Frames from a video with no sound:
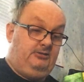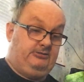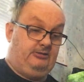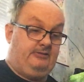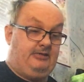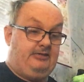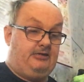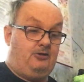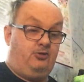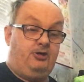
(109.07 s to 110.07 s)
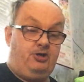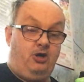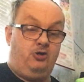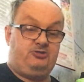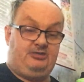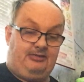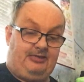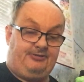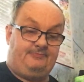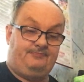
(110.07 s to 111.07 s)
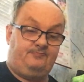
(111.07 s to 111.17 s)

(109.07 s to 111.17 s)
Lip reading: So there you go. Yorkshire lad.